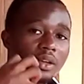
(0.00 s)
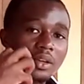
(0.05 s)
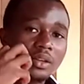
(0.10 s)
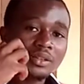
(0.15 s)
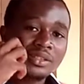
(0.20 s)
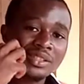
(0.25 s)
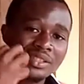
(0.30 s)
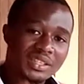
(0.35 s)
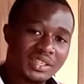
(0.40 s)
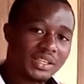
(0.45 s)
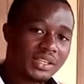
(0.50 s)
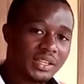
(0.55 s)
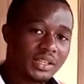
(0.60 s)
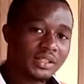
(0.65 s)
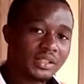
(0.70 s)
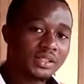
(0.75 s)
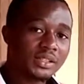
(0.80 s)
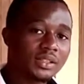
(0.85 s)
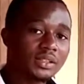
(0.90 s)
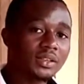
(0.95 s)

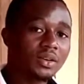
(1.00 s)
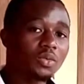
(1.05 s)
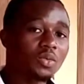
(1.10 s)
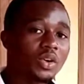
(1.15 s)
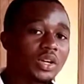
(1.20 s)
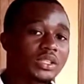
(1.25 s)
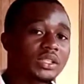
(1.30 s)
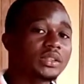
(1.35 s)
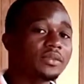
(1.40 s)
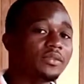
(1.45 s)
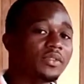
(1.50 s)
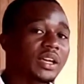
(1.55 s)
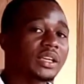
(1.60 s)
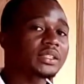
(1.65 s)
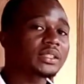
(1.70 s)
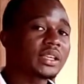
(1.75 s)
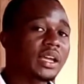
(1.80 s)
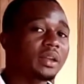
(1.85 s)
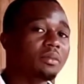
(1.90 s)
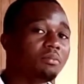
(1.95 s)
cedis was
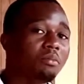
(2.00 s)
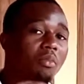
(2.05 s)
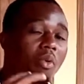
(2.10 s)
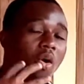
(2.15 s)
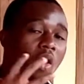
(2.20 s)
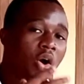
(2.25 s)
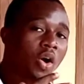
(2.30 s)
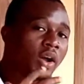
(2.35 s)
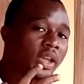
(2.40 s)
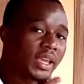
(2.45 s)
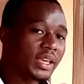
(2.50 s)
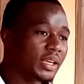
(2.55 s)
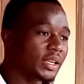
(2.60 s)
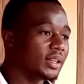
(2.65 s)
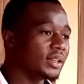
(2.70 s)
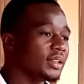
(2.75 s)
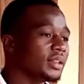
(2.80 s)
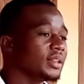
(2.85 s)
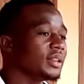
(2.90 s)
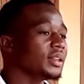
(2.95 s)
invested more
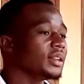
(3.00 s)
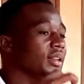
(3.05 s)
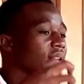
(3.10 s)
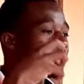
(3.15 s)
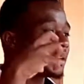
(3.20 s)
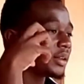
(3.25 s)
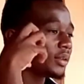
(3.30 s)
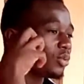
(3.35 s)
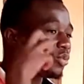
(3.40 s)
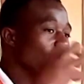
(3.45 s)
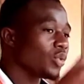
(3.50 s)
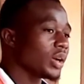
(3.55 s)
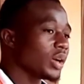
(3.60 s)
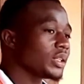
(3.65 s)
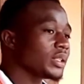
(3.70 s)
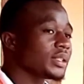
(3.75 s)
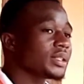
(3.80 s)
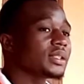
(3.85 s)
in what?